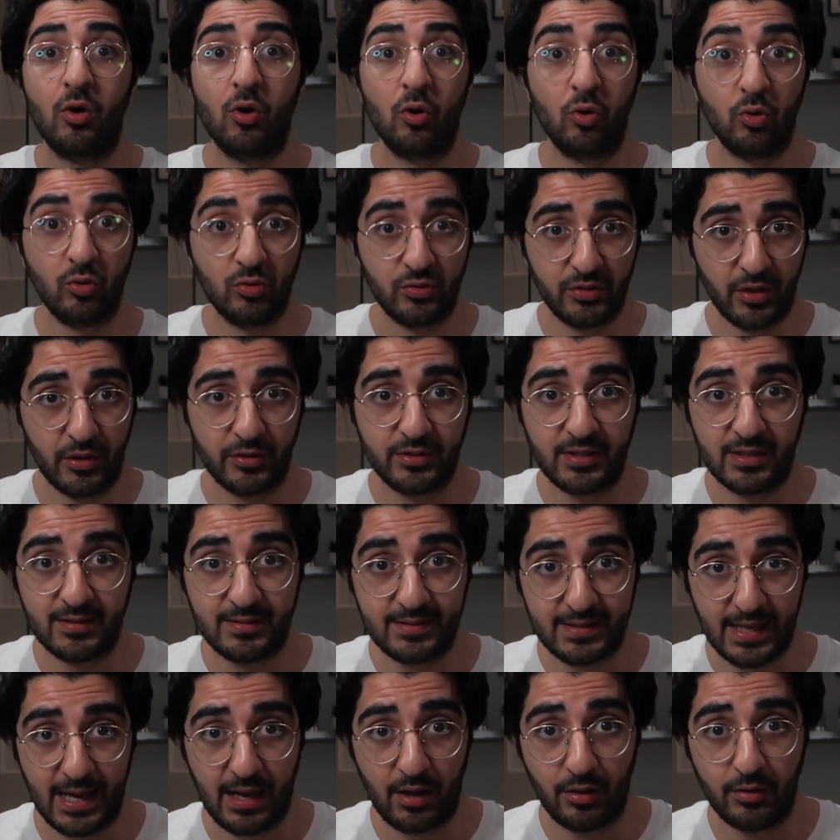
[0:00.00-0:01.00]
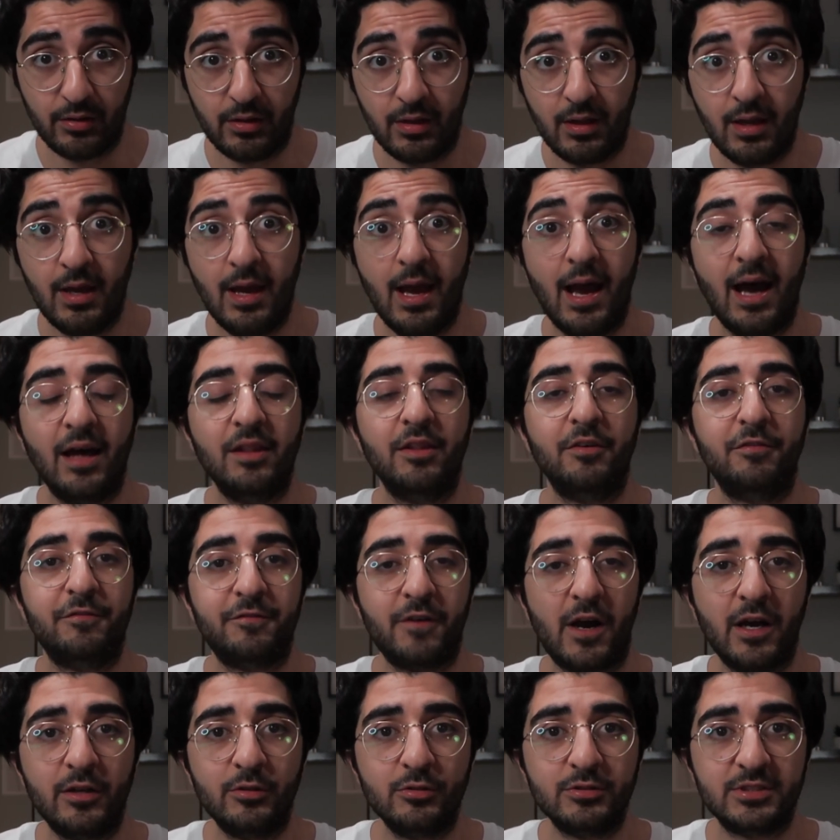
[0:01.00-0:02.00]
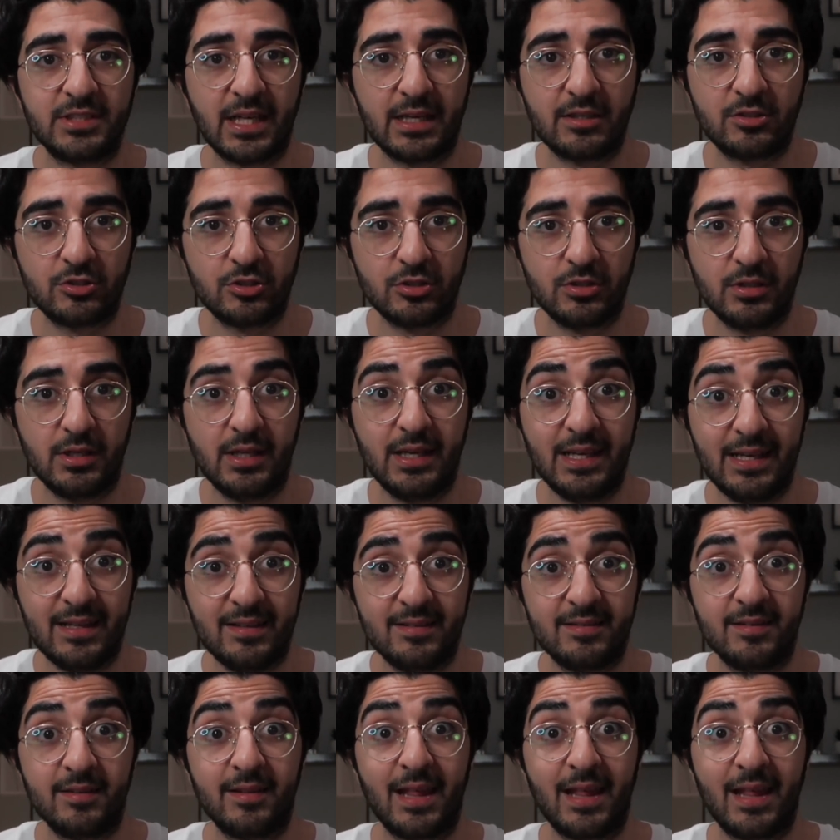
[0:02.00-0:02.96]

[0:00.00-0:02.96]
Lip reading: all noted down, and the final section is